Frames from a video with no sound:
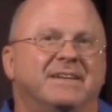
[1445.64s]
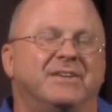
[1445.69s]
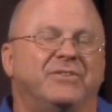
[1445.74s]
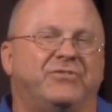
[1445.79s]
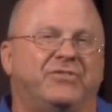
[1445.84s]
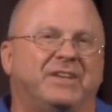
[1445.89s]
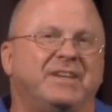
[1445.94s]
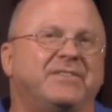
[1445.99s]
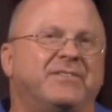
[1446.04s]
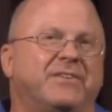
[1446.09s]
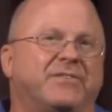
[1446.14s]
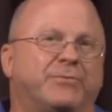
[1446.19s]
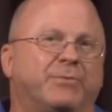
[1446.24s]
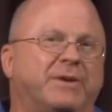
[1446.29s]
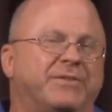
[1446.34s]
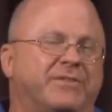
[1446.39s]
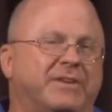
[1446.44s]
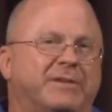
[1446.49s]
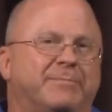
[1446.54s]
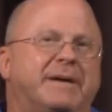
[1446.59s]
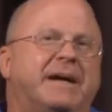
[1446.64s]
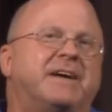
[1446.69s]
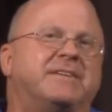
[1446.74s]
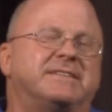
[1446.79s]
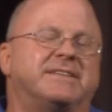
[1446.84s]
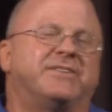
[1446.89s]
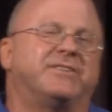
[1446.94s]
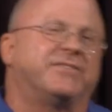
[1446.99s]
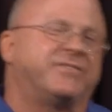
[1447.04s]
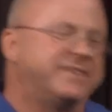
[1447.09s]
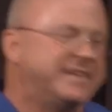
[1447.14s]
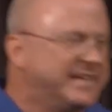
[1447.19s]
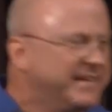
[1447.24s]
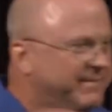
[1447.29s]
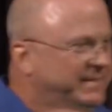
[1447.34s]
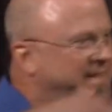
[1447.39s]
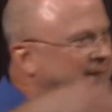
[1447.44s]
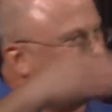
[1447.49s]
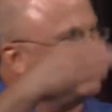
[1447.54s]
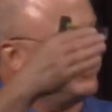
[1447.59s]
Jesus wasn't about to just
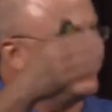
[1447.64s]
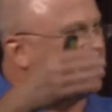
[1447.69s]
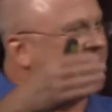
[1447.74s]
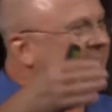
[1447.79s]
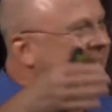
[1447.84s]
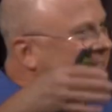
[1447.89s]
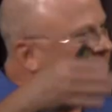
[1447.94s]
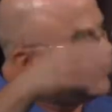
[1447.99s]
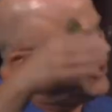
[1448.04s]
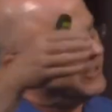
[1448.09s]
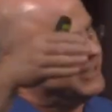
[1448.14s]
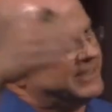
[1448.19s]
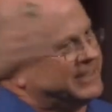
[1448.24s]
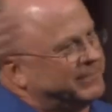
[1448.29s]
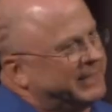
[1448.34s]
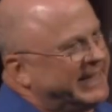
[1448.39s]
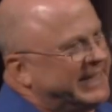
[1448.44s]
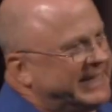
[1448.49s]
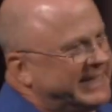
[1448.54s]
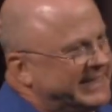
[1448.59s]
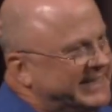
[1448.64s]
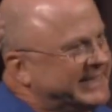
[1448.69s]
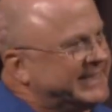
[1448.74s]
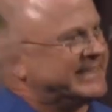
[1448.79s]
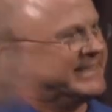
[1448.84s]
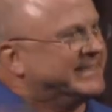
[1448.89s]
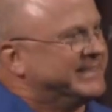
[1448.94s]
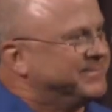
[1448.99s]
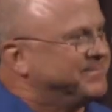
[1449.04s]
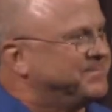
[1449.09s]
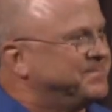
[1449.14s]
give them bread on demand.